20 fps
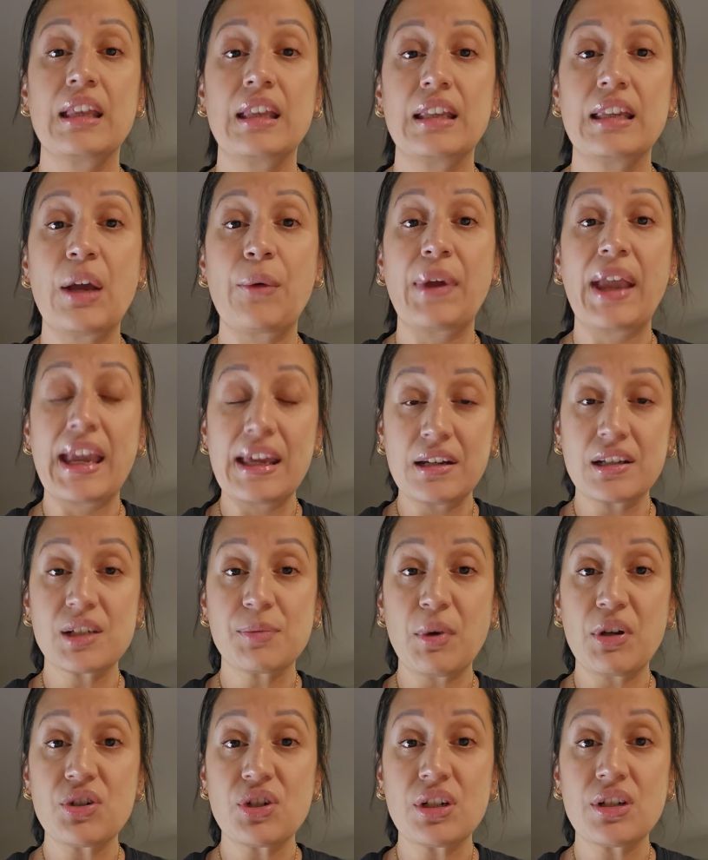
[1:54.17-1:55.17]
Now, hand
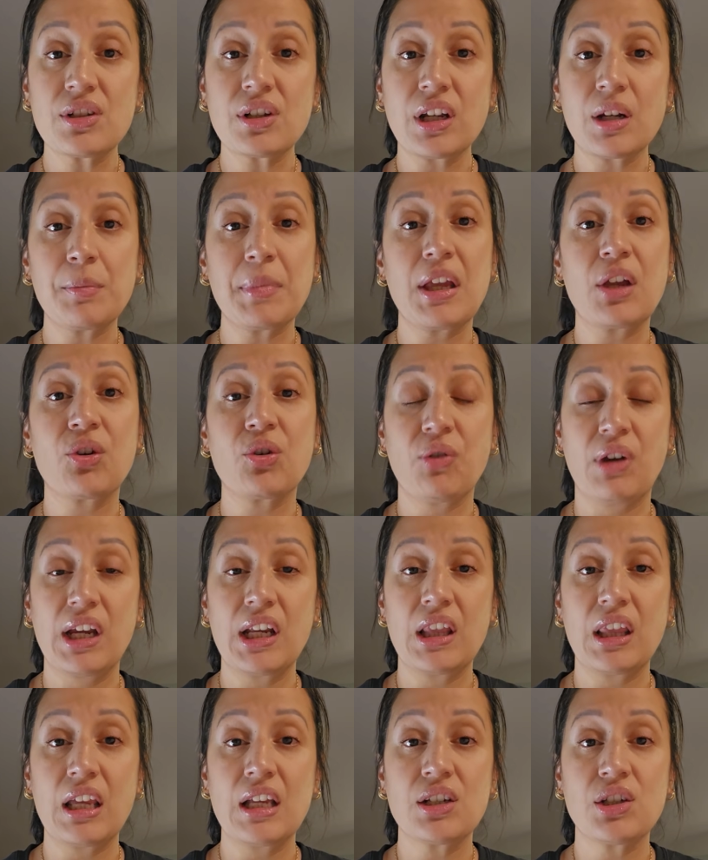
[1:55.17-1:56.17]
expression is going to be a
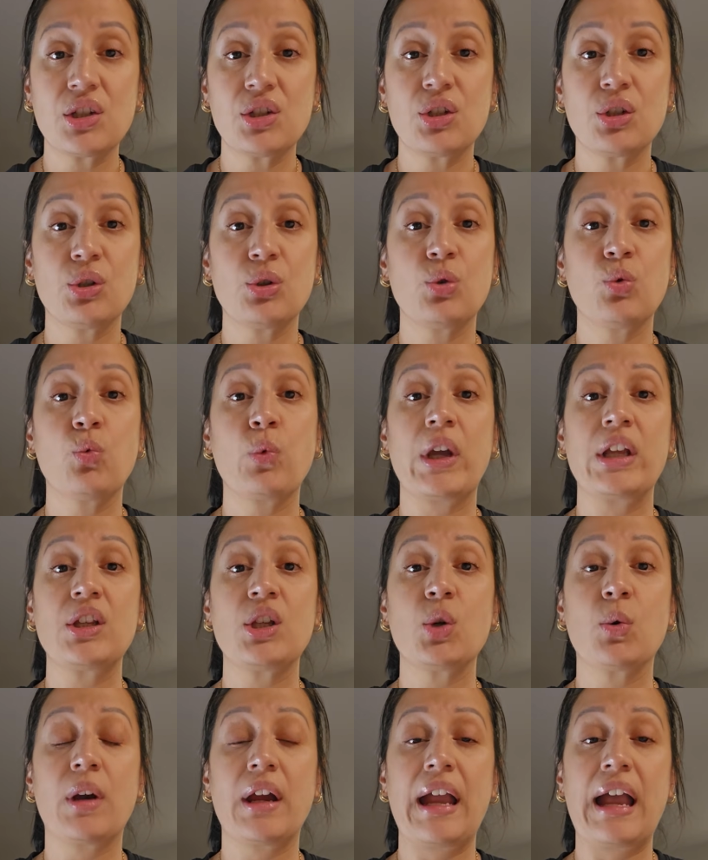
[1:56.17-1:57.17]
great thing to do when
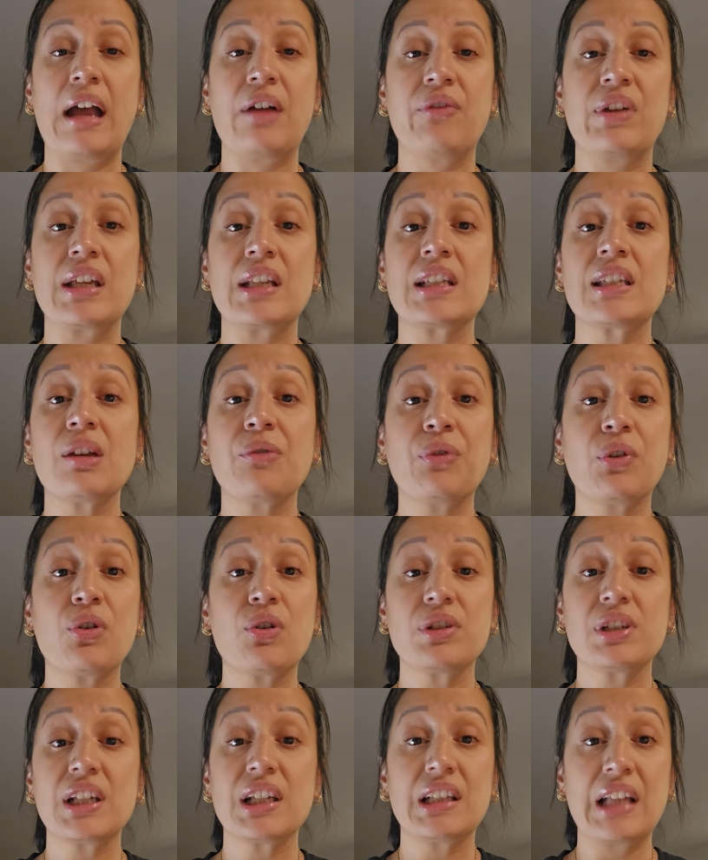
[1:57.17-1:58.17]
you are having
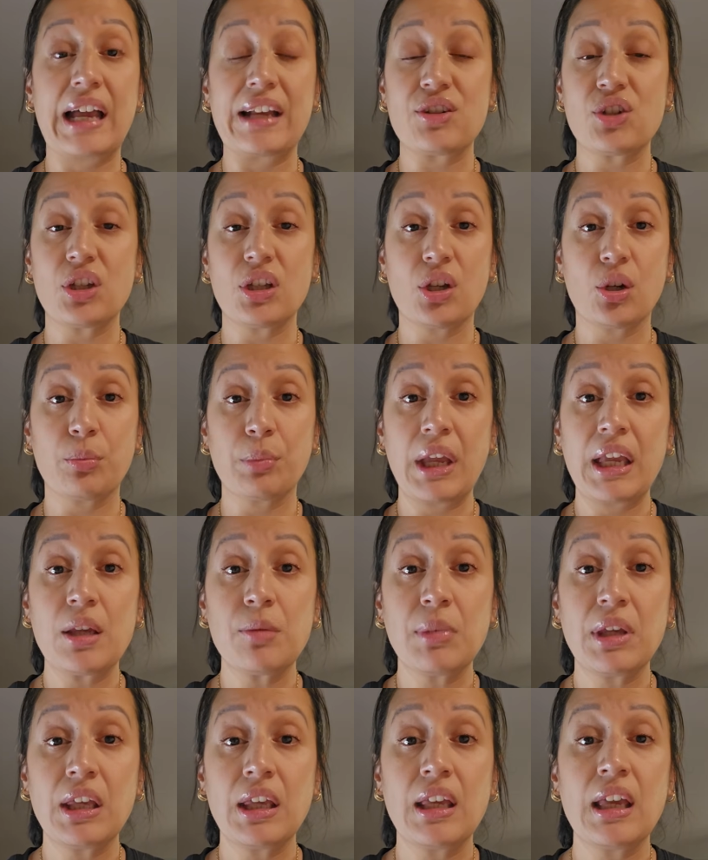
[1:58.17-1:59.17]
difficulty latching your
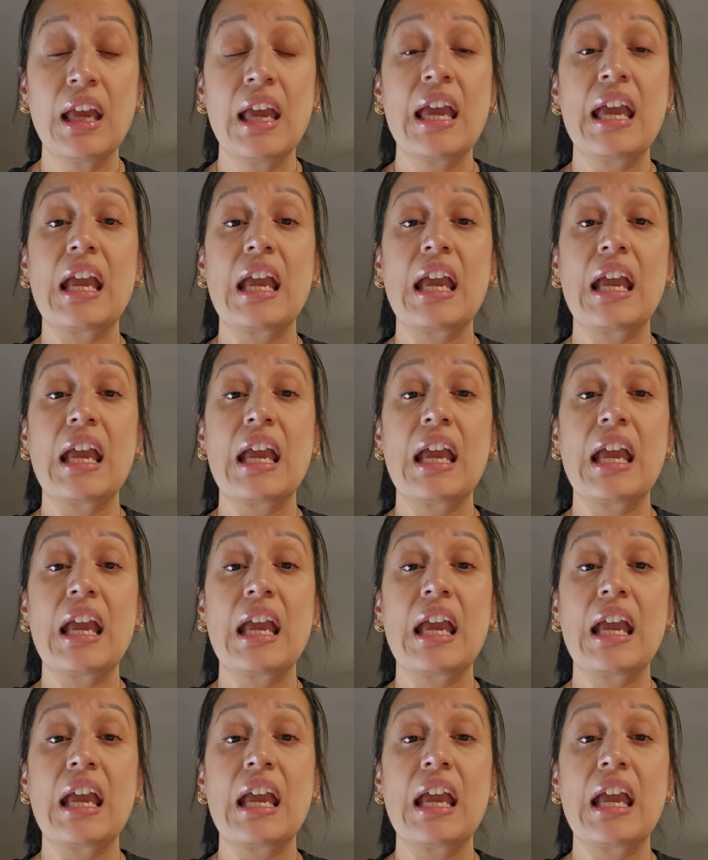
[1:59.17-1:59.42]
baby.